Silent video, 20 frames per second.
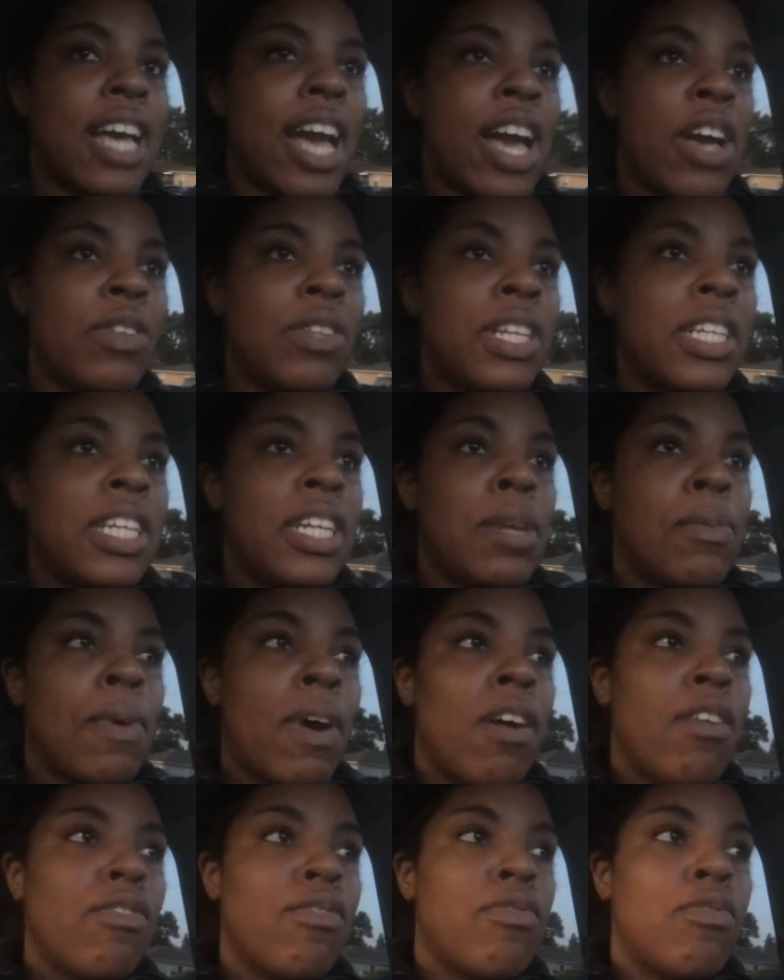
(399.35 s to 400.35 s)
I only did
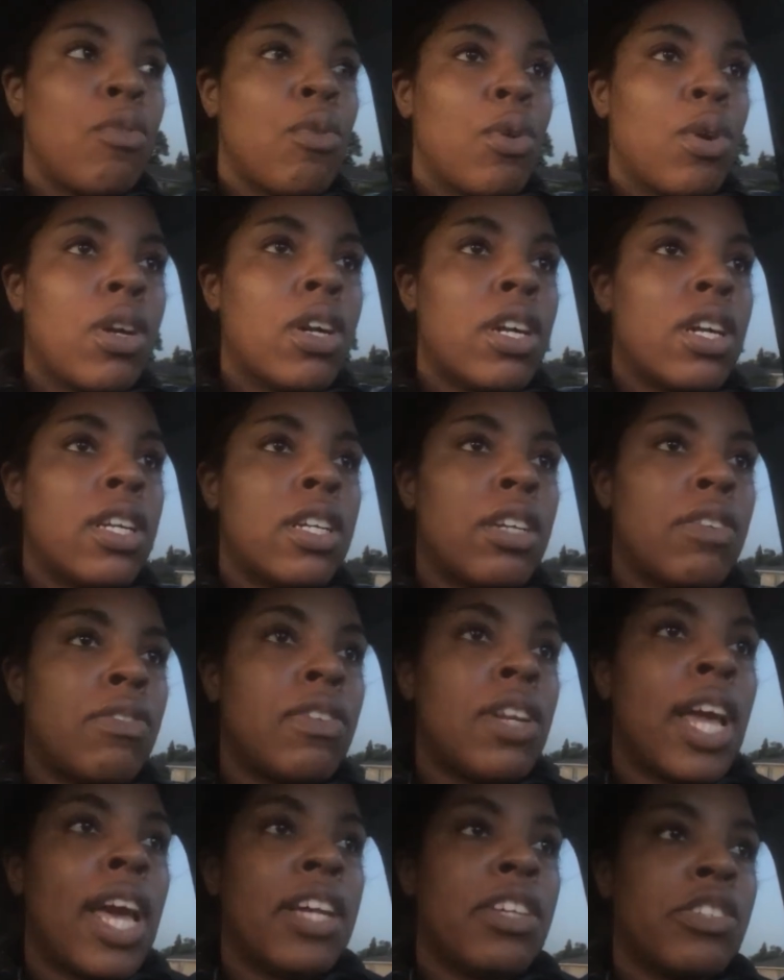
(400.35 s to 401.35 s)
about four
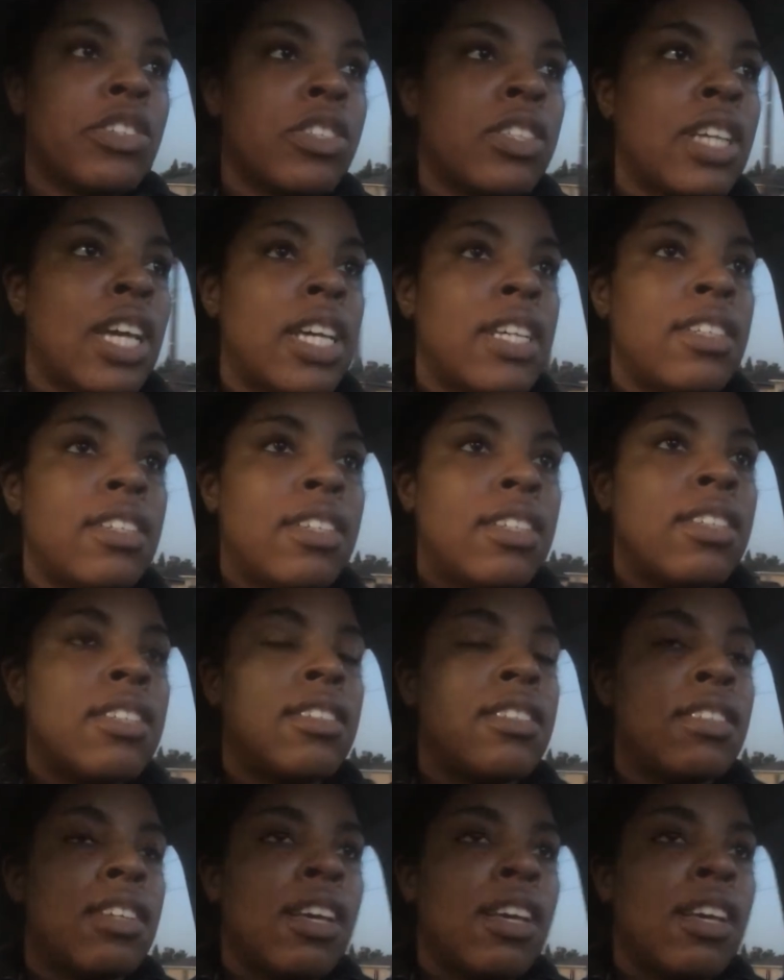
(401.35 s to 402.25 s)
different exercises